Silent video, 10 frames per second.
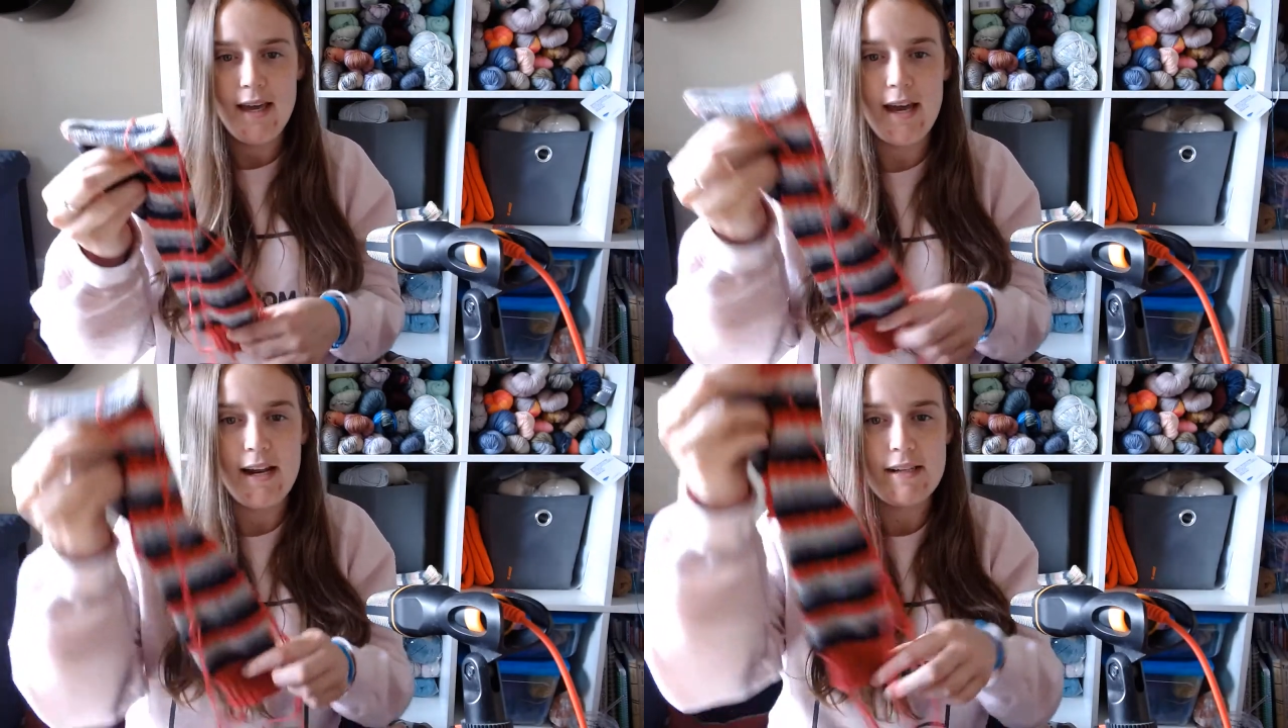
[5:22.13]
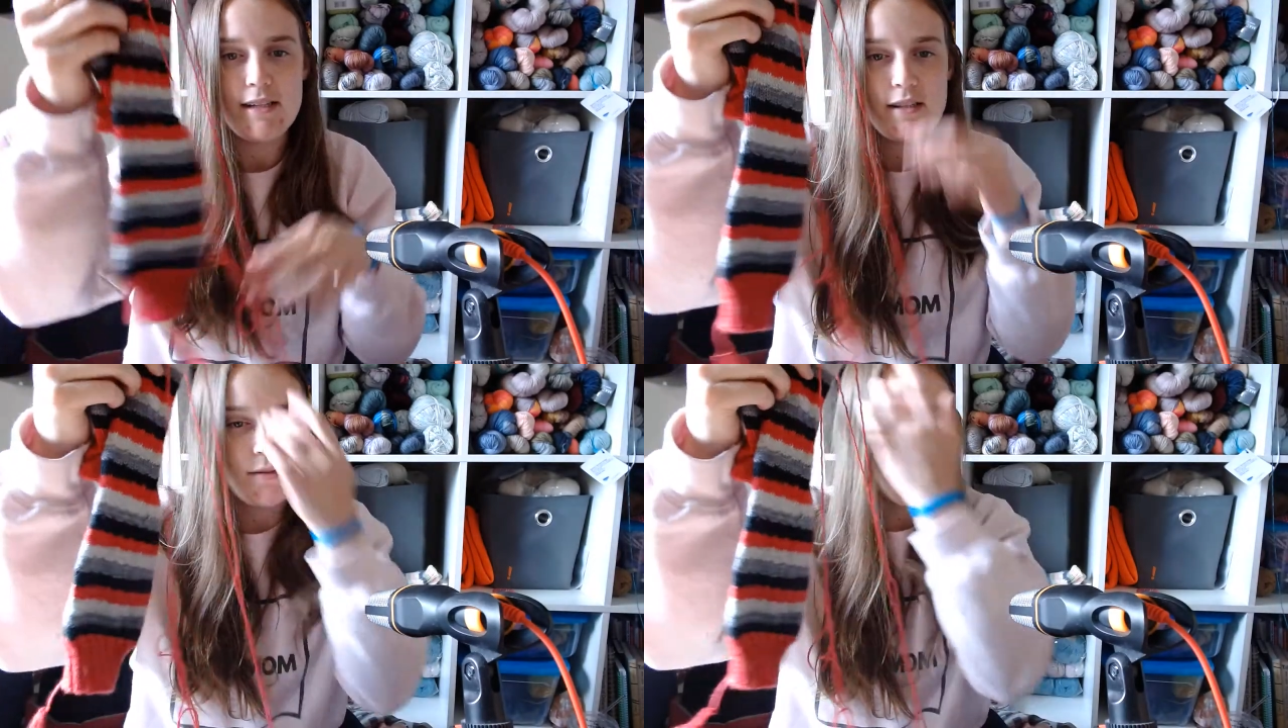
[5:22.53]
And I
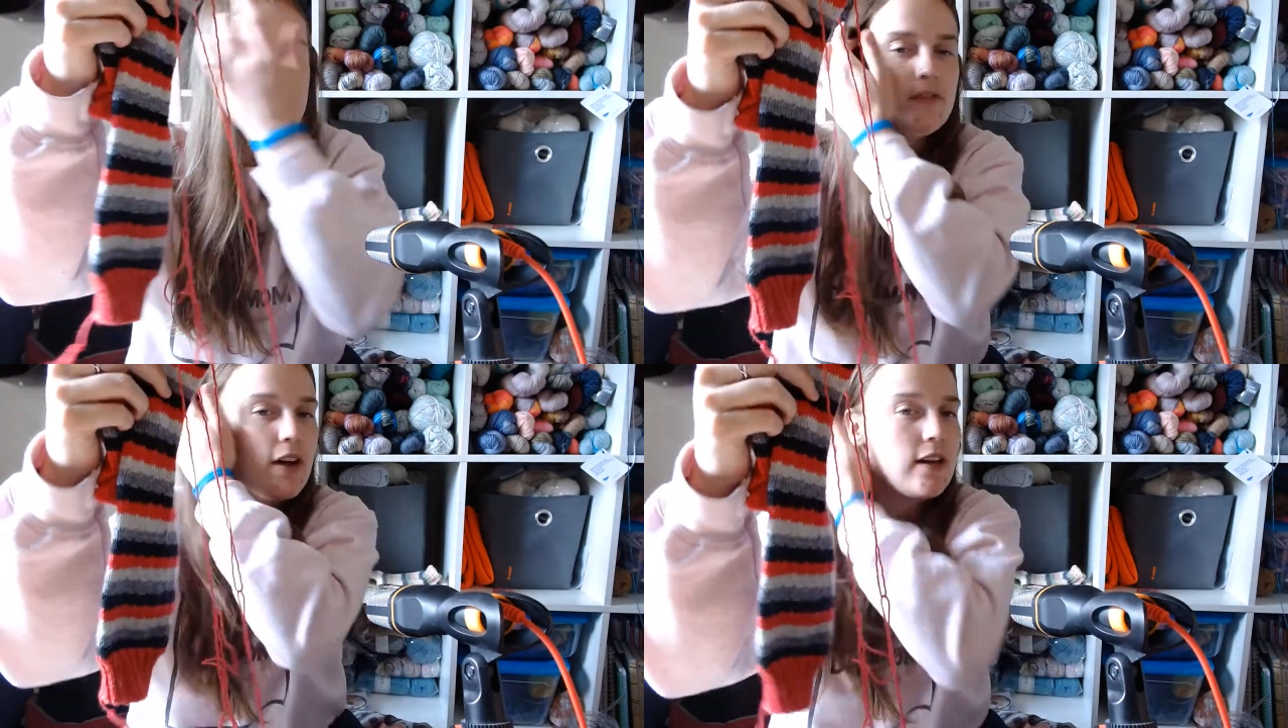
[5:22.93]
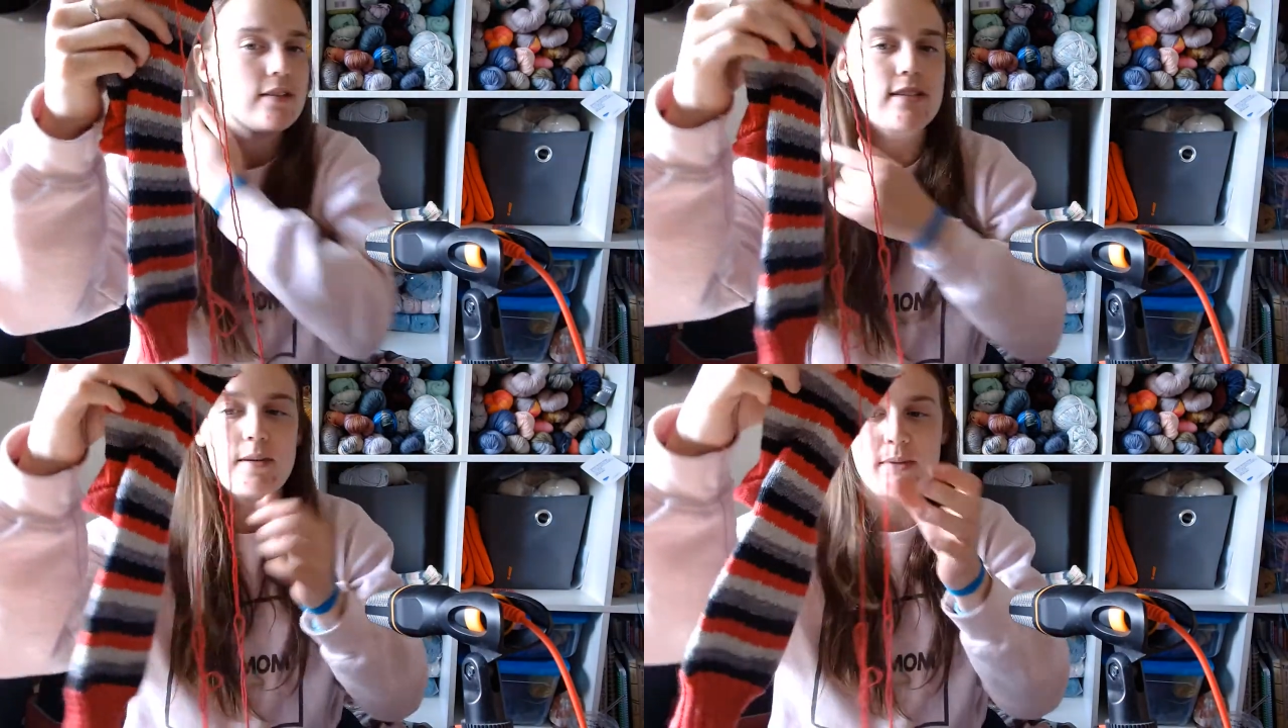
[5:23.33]
did this really fun
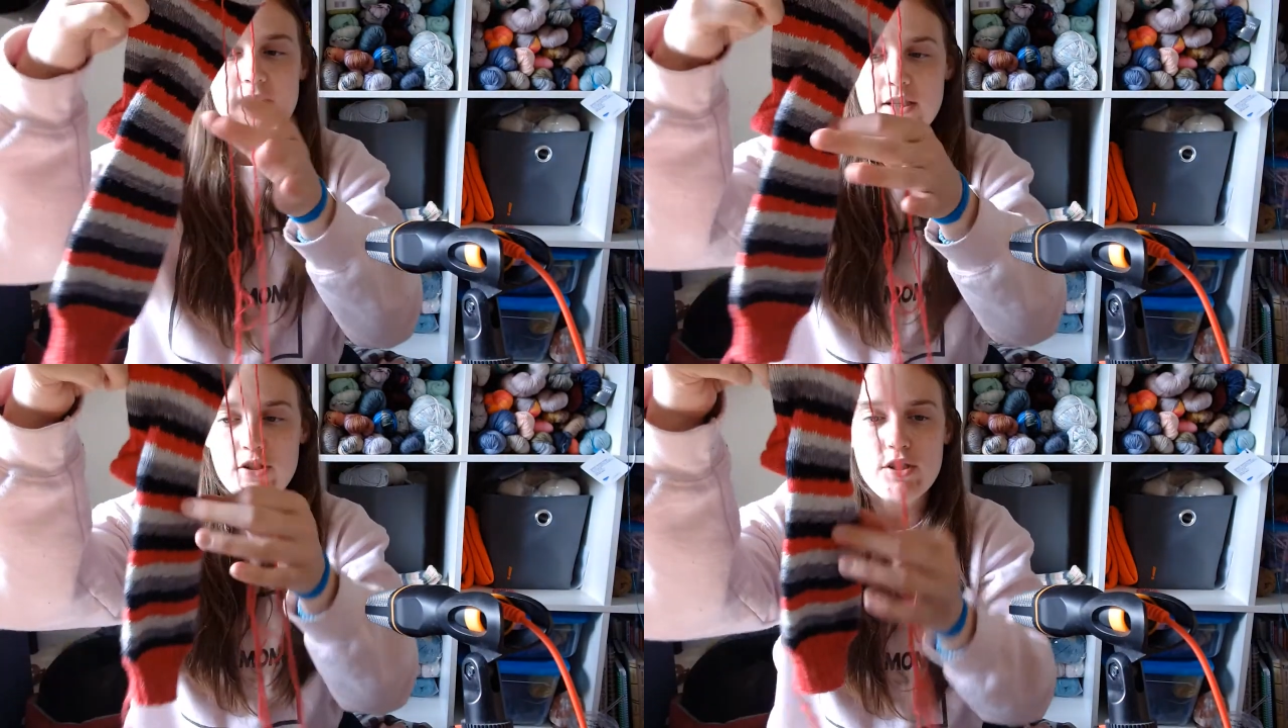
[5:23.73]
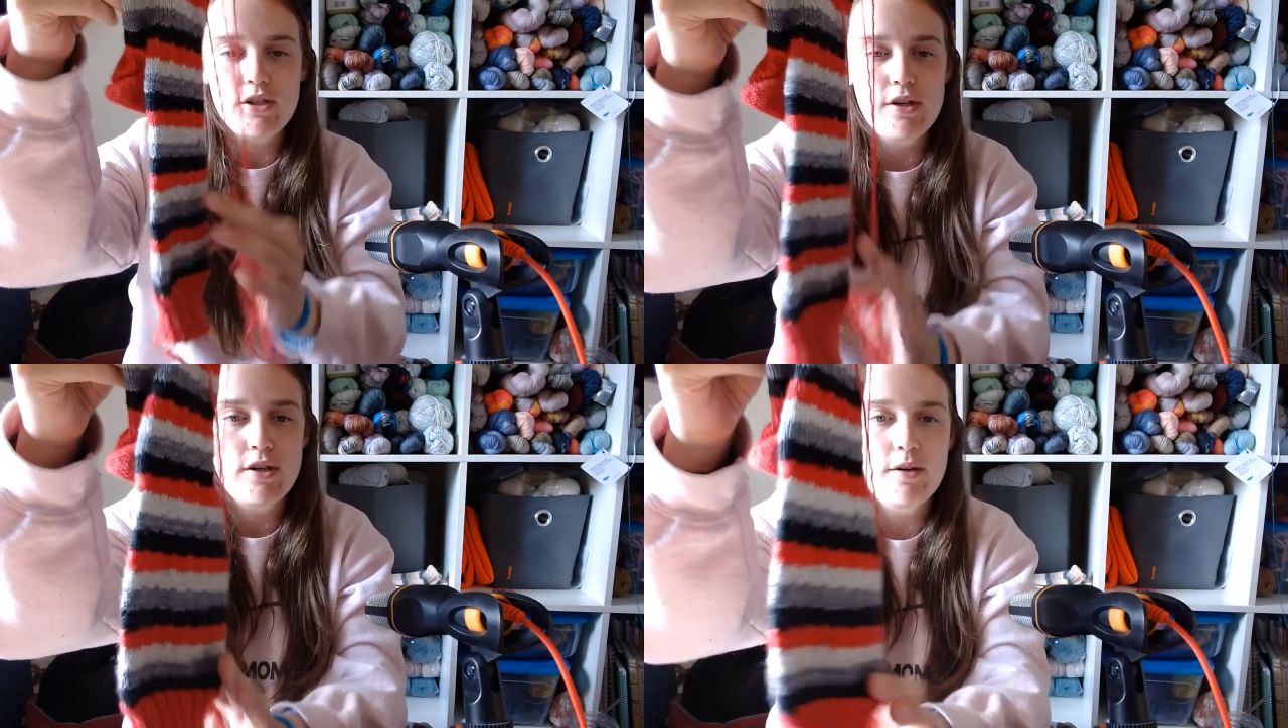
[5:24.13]
slip stitch.